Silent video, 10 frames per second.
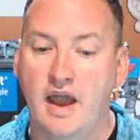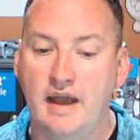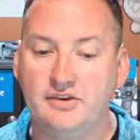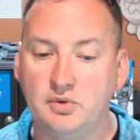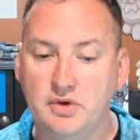
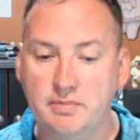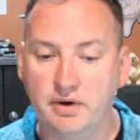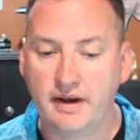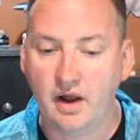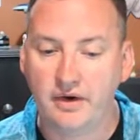And so when you
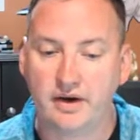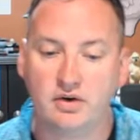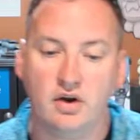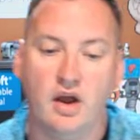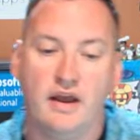put it out
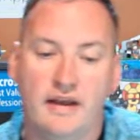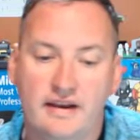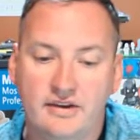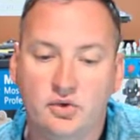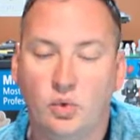here,
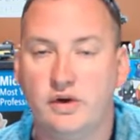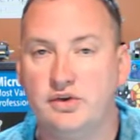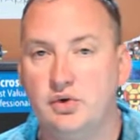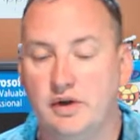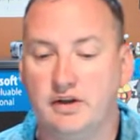it is going
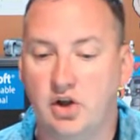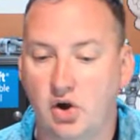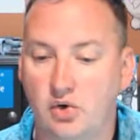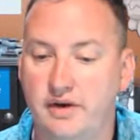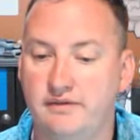to
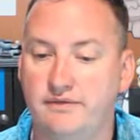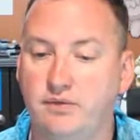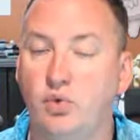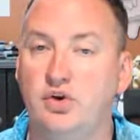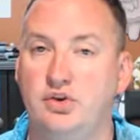encode it
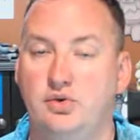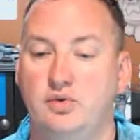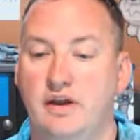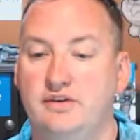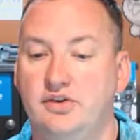for you
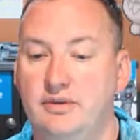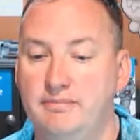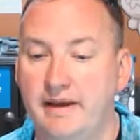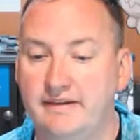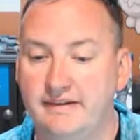into the
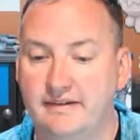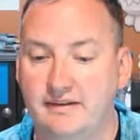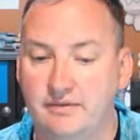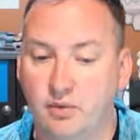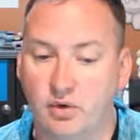base
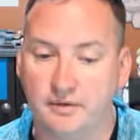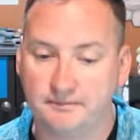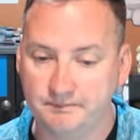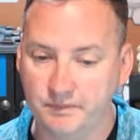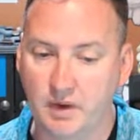64.
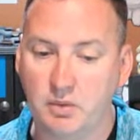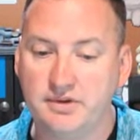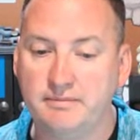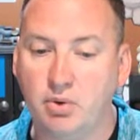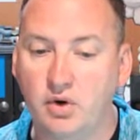And what's
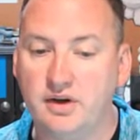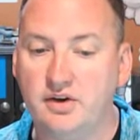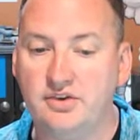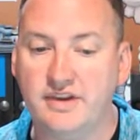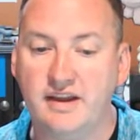important to
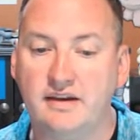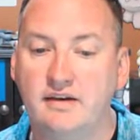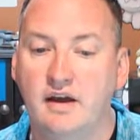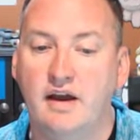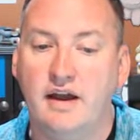
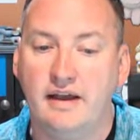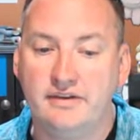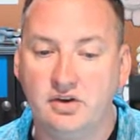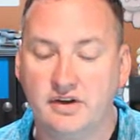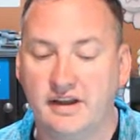understand is
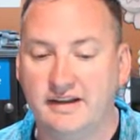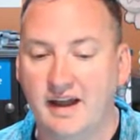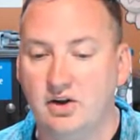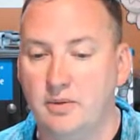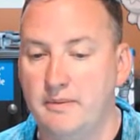that look, it
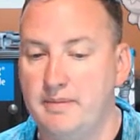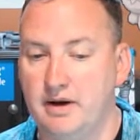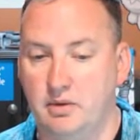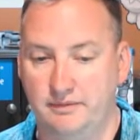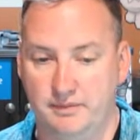got a little bit
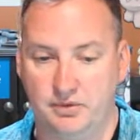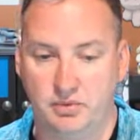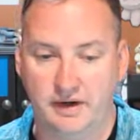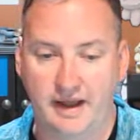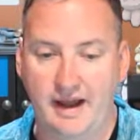bigger. It went from
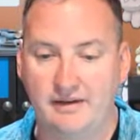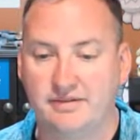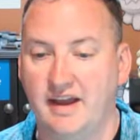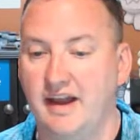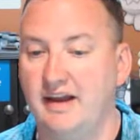
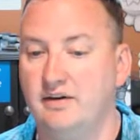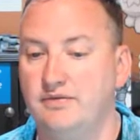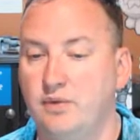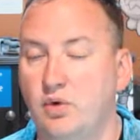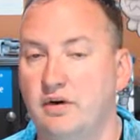3.5K to
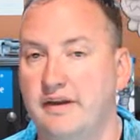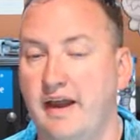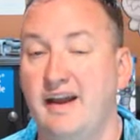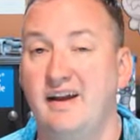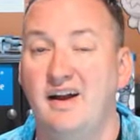
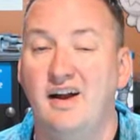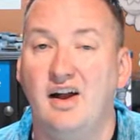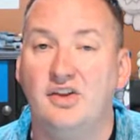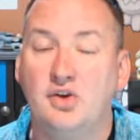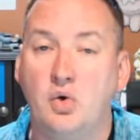4K.
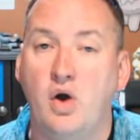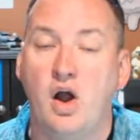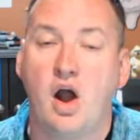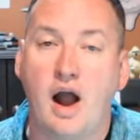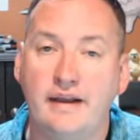So
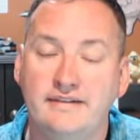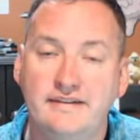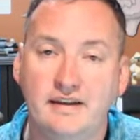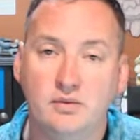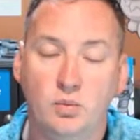I
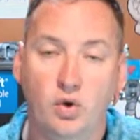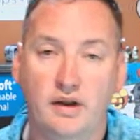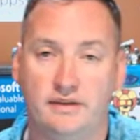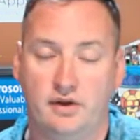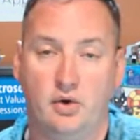didn't
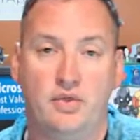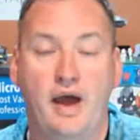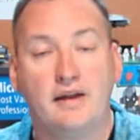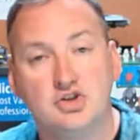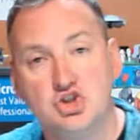want though
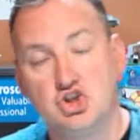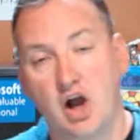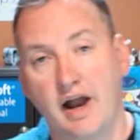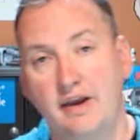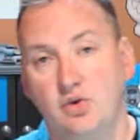that
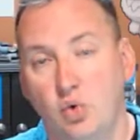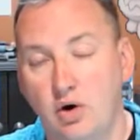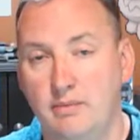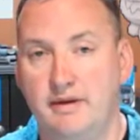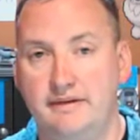
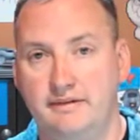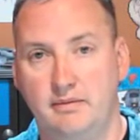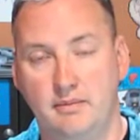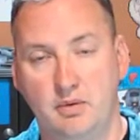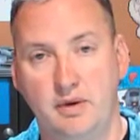ginormous. Remember